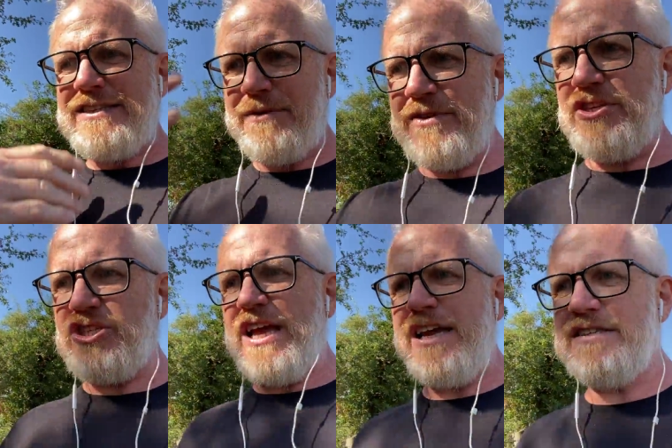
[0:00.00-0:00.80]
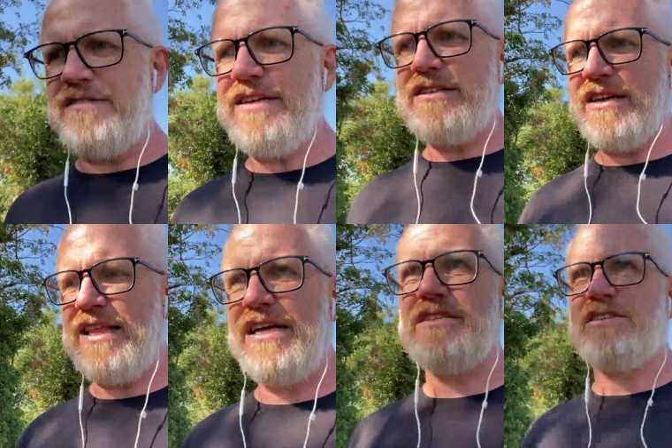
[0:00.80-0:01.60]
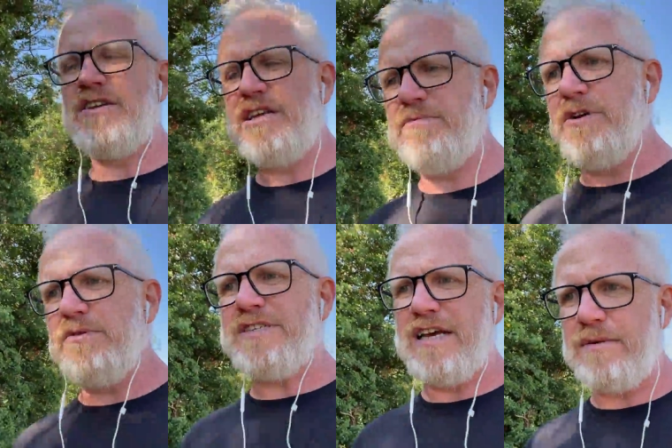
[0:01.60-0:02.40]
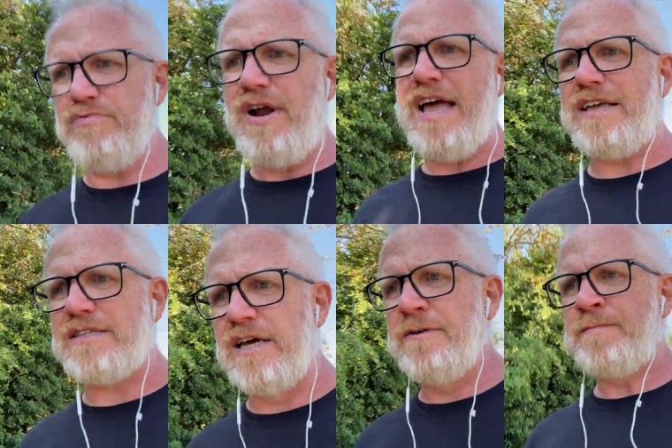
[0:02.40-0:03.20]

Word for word: some of the shares and things like that, suddenly we were saying prayers.